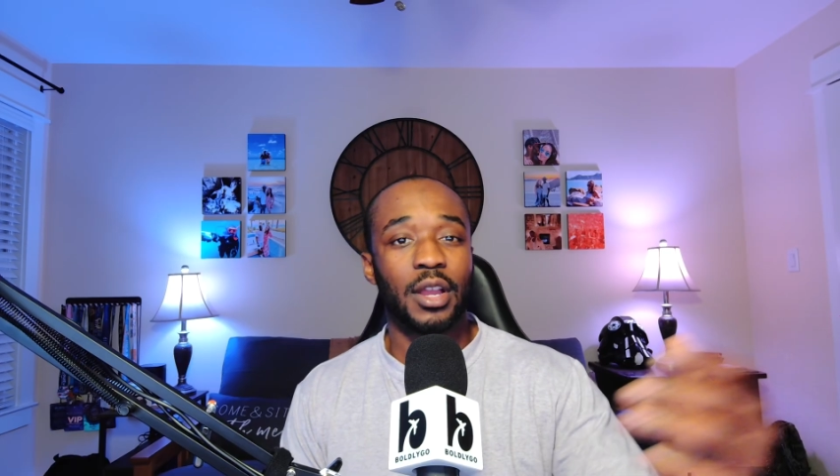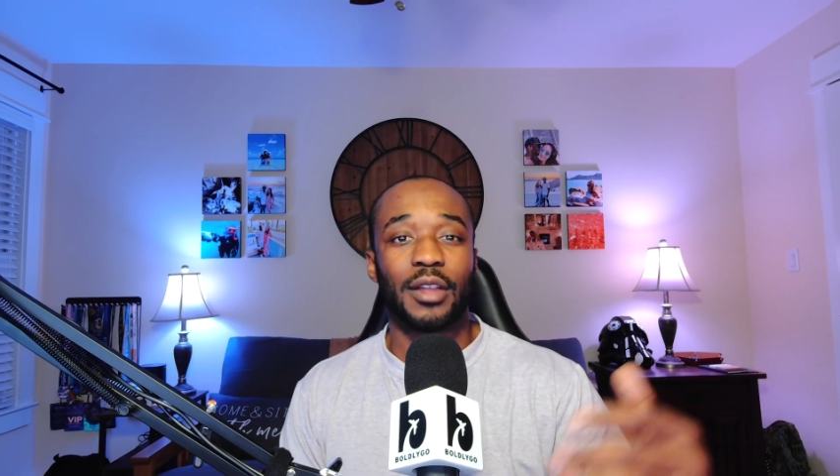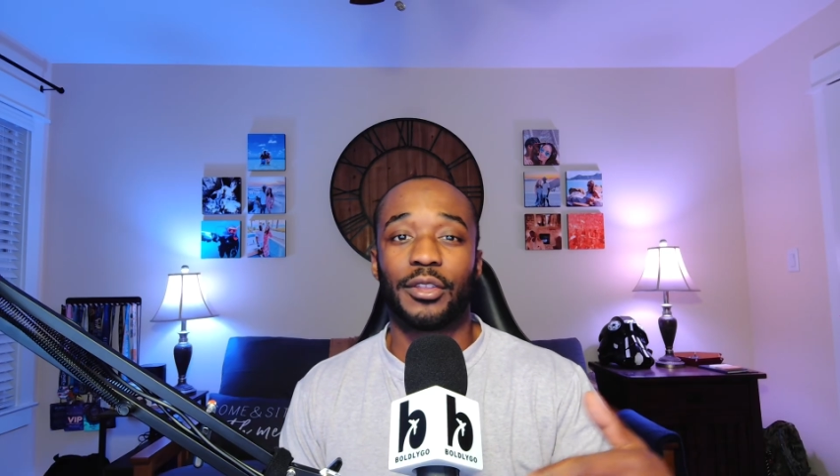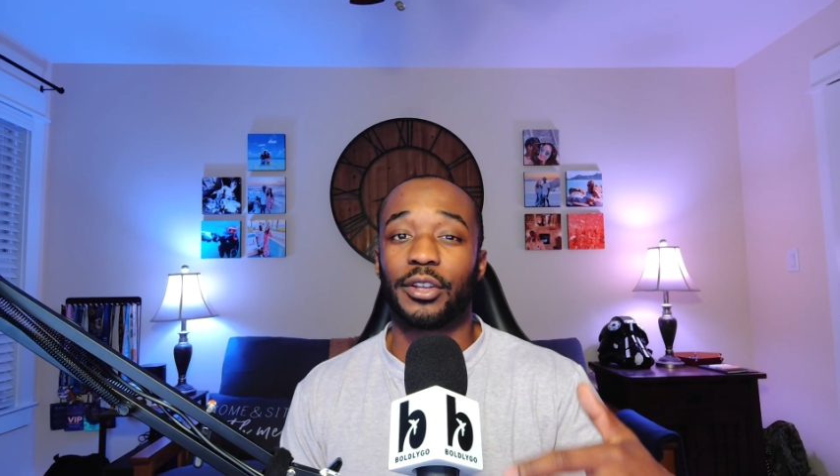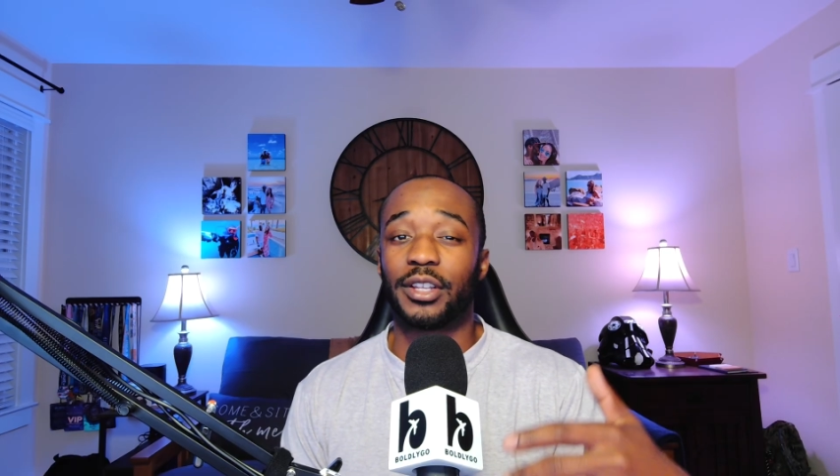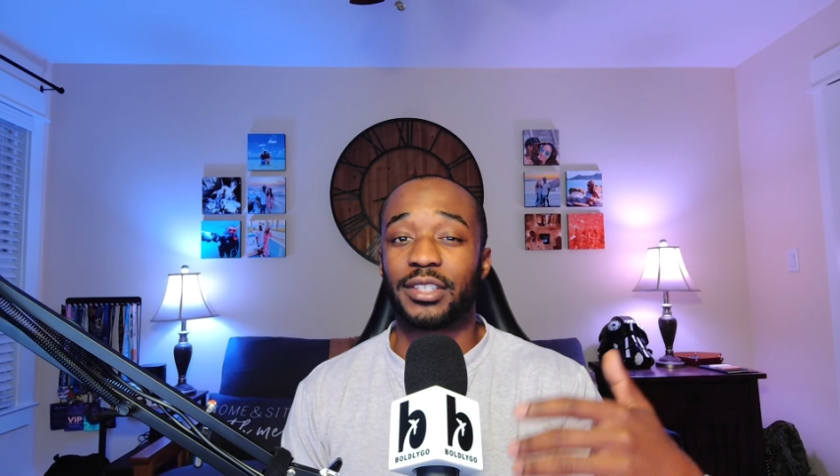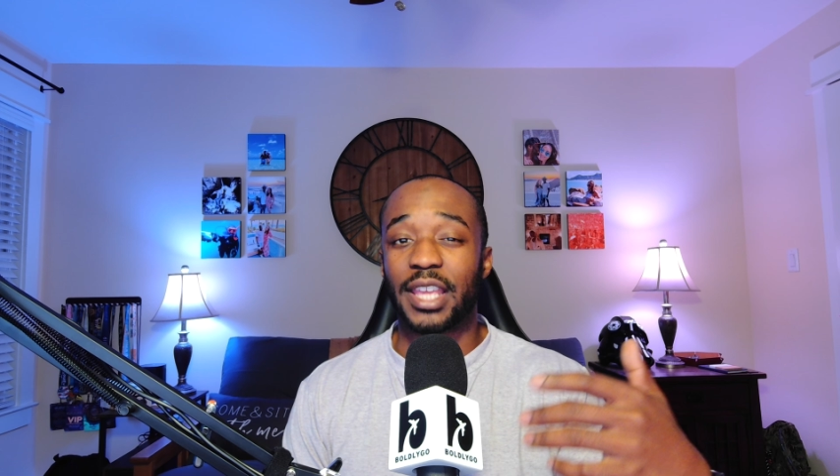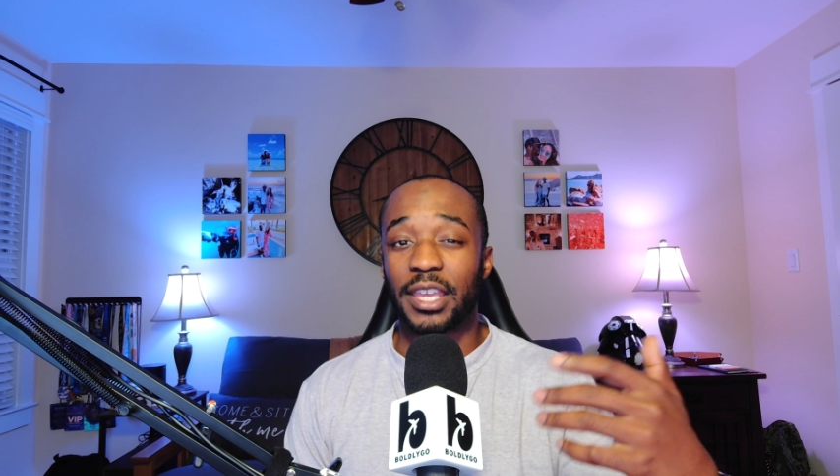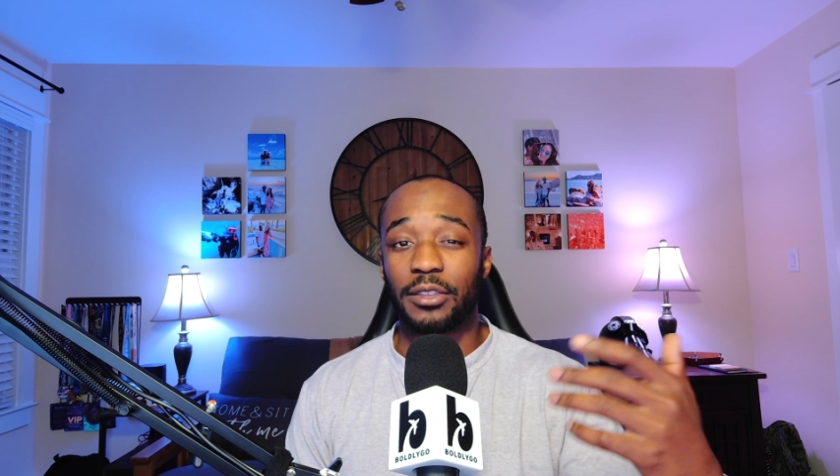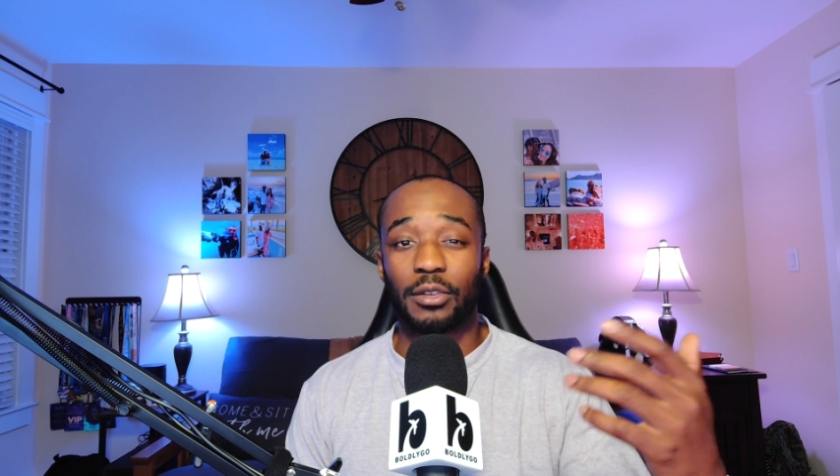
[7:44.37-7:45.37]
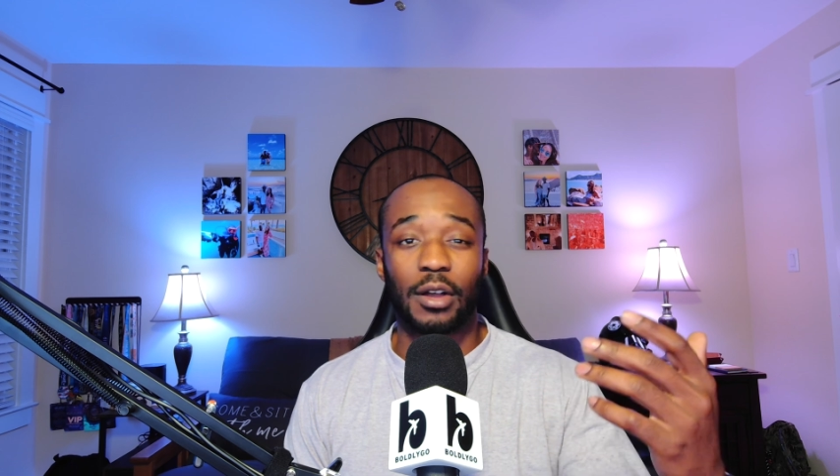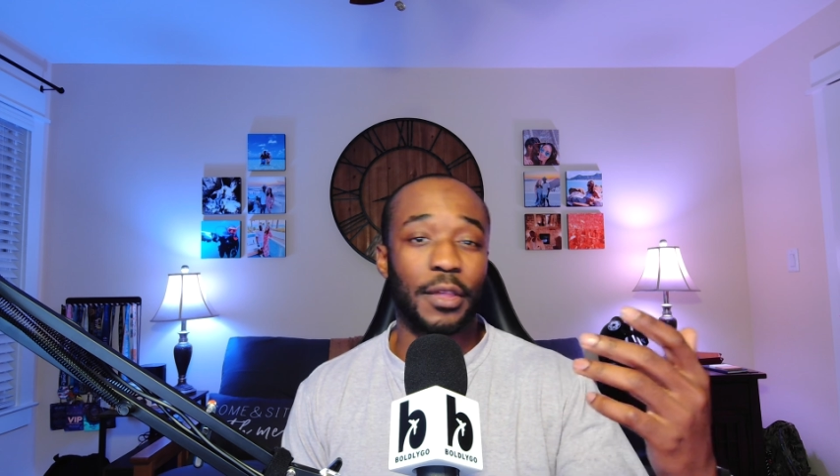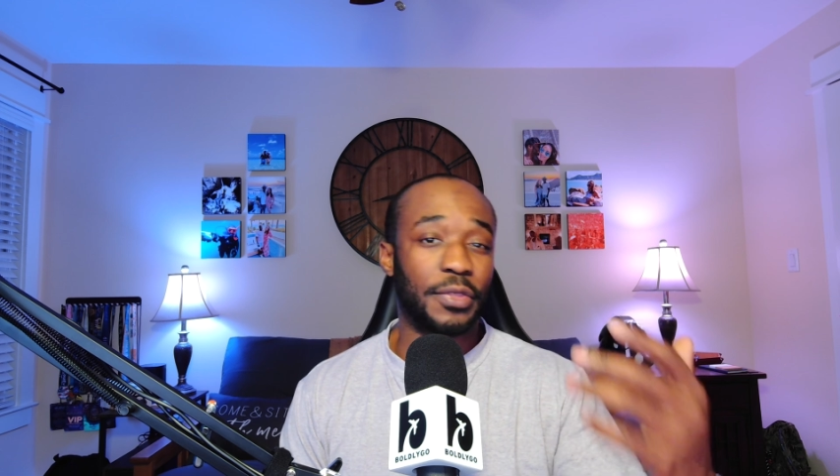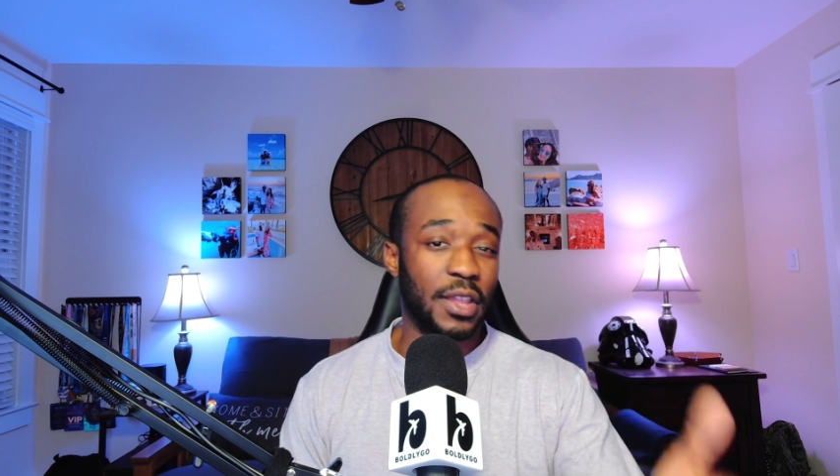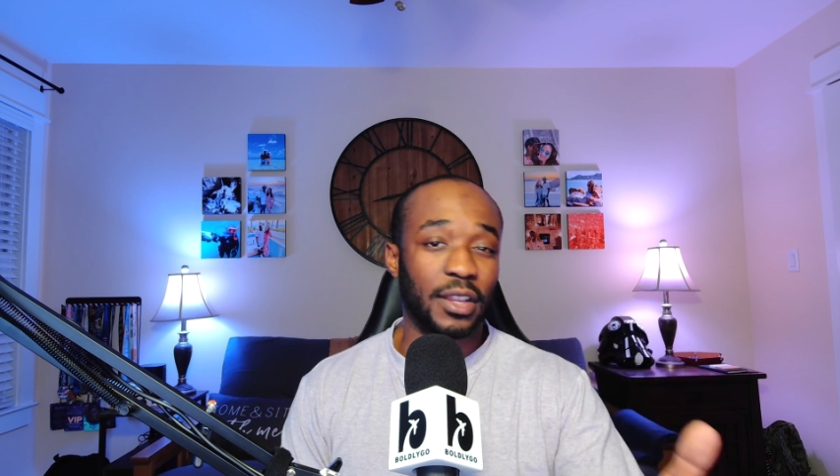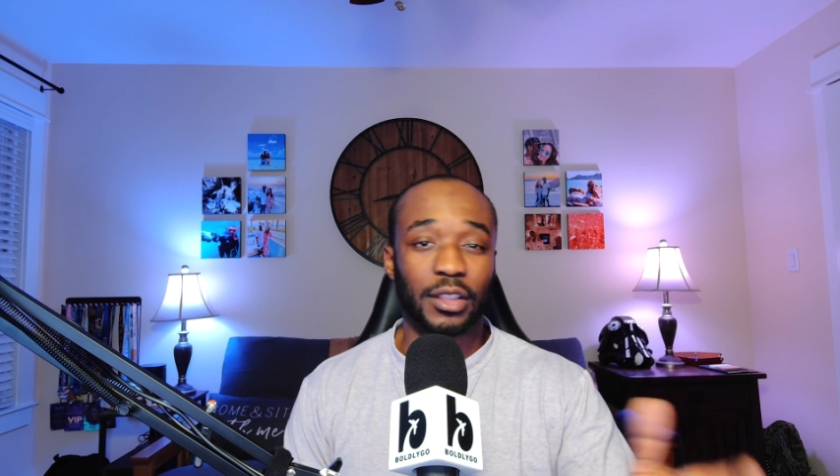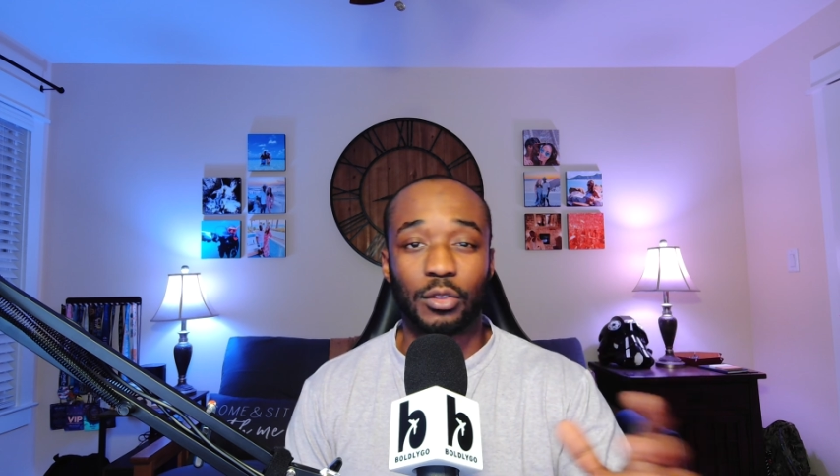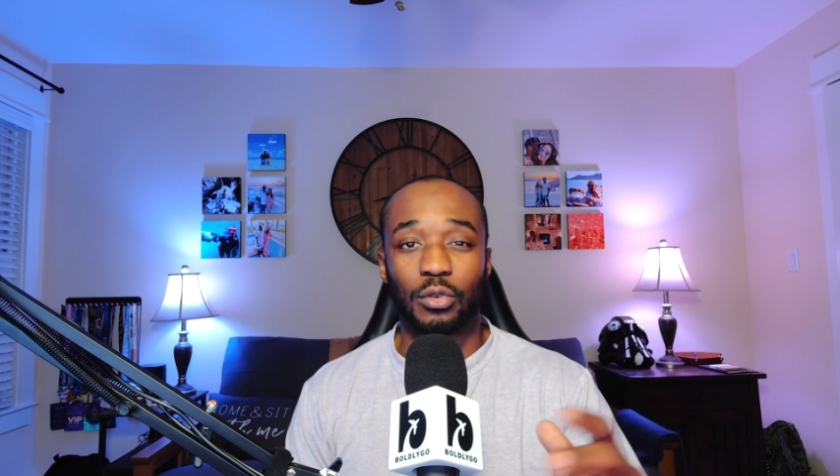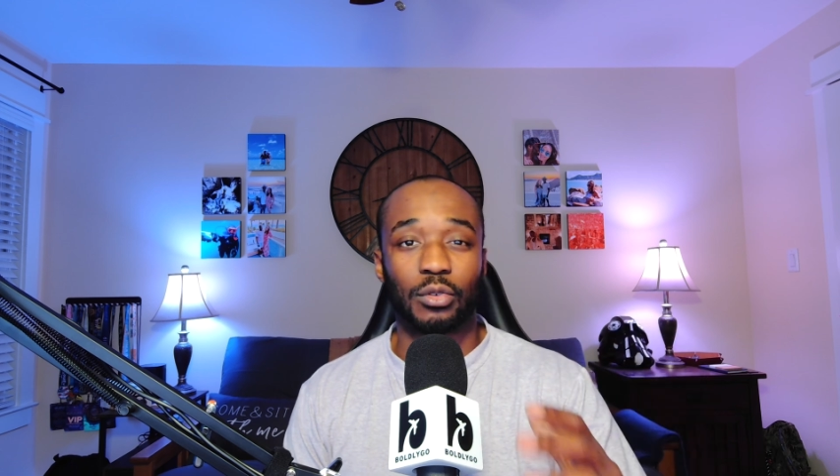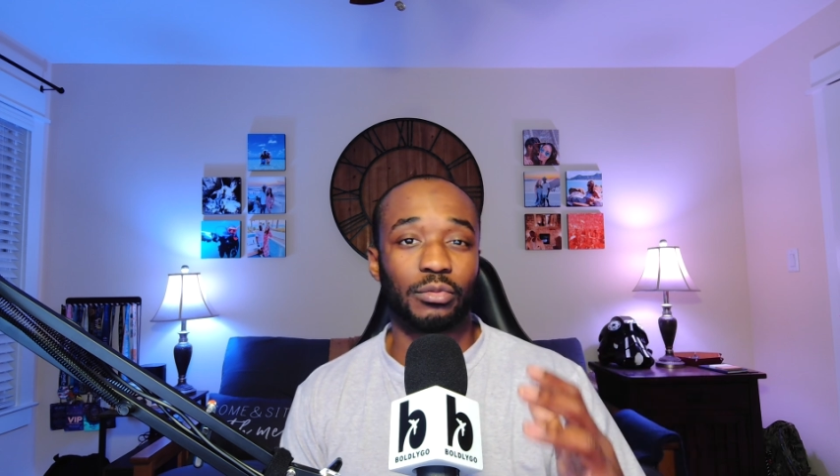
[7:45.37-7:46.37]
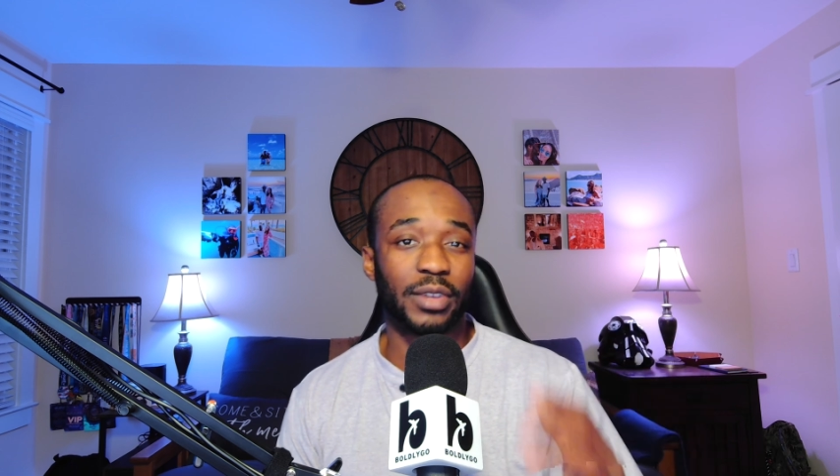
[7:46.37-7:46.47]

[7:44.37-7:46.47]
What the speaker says: They're going to take you to authentic local